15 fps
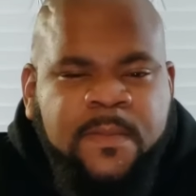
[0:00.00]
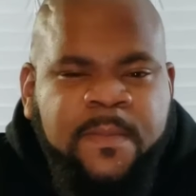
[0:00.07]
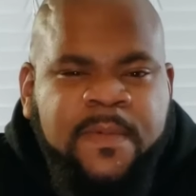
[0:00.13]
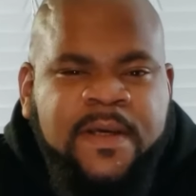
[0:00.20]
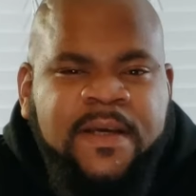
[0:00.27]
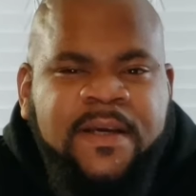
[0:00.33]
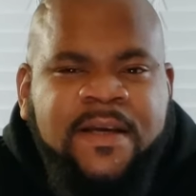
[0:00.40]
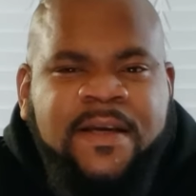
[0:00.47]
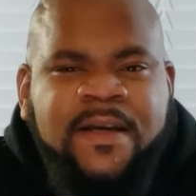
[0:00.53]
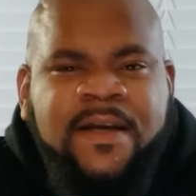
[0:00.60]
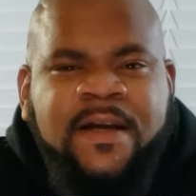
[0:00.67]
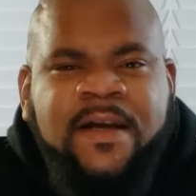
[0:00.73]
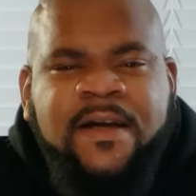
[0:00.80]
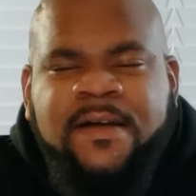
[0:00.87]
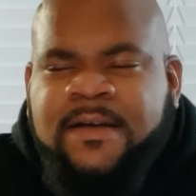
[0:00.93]
Man,
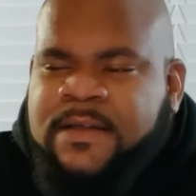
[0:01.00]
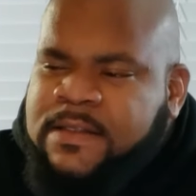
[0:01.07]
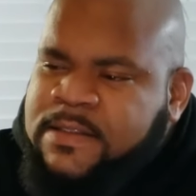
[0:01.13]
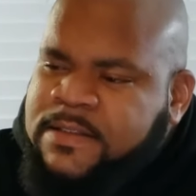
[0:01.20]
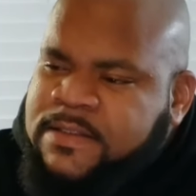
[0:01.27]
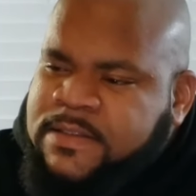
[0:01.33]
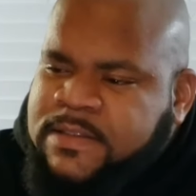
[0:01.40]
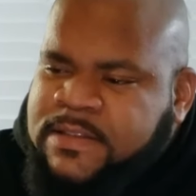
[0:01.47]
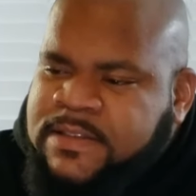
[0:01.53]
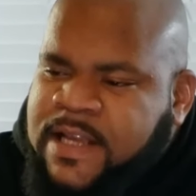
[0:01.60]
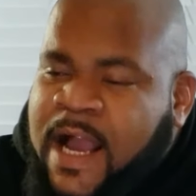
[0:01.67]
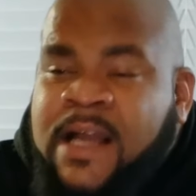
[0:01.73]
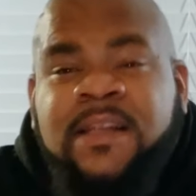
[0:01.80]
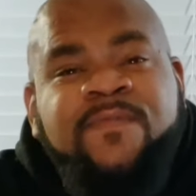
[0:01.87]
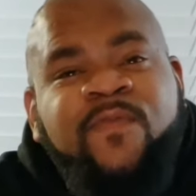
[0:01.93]

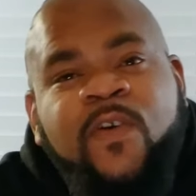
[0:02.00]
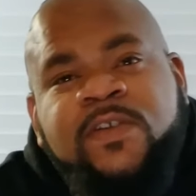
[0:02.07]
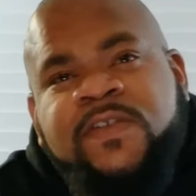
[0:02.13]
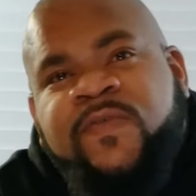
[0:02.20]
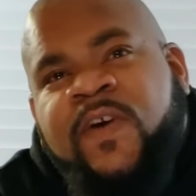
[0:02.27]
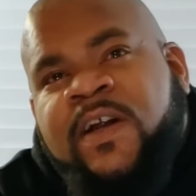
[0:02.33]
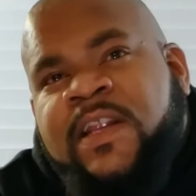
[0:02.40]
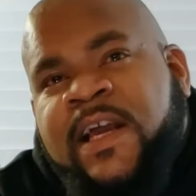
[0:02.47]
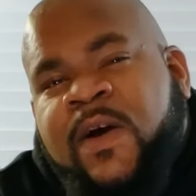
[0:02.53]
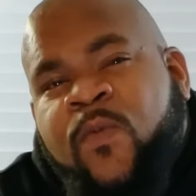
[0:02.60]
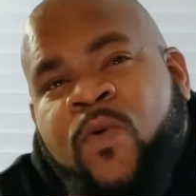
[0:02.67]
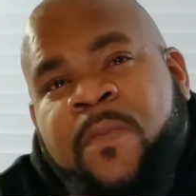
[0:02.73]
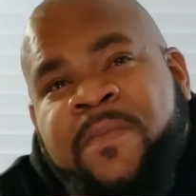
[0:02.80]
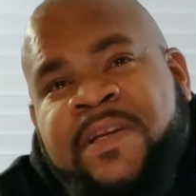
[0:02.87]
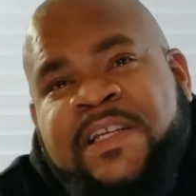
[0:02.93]
first of all, I like a
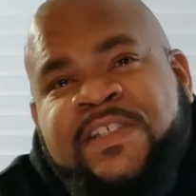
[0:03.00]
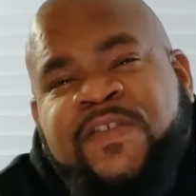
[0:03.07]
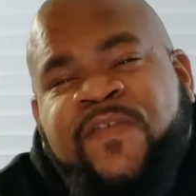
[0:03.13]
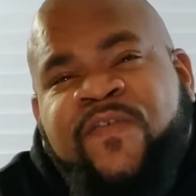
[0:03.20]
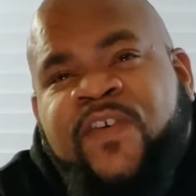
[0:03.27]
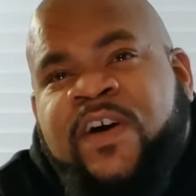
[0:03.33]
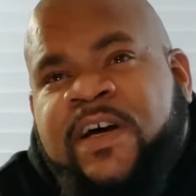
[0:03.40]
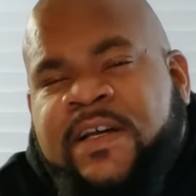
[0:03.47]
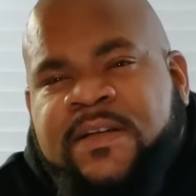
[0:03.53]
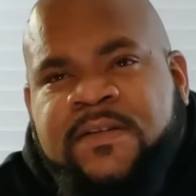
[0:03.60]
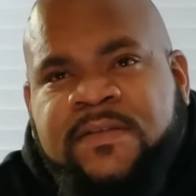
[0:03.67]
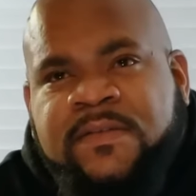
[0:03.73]
woman that's fun.